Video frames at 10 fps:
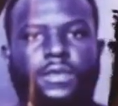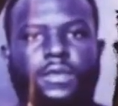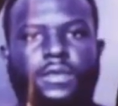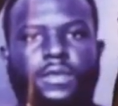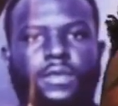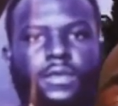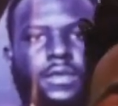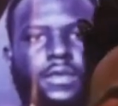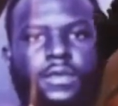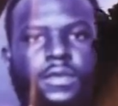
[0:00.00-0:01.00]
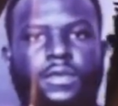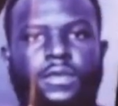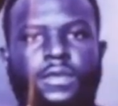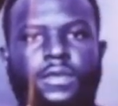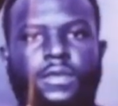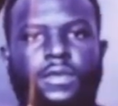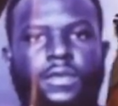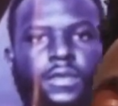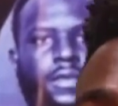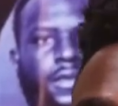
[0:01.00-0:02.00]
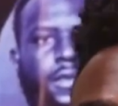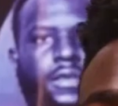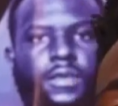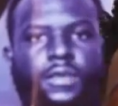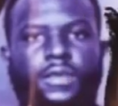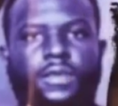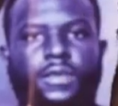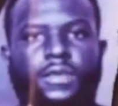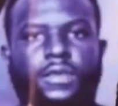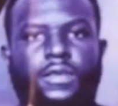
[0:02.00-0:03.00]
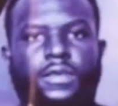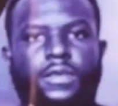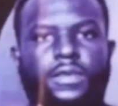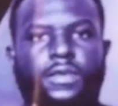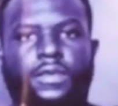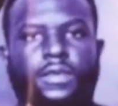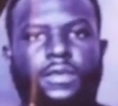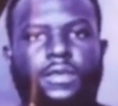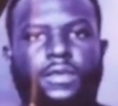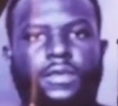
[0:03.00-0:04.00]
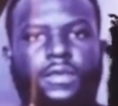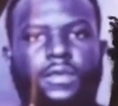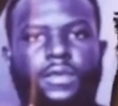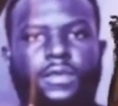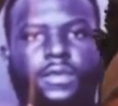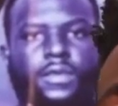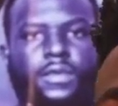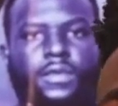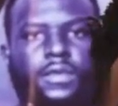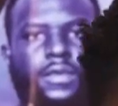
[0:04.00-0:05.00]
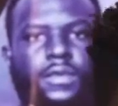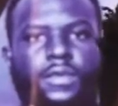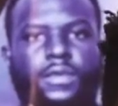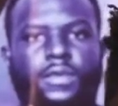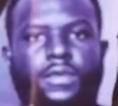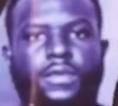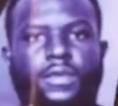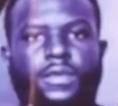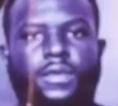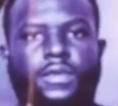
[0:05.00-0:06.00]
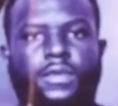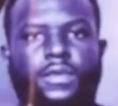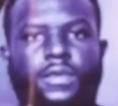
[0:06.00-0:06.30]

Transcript: (not speaking)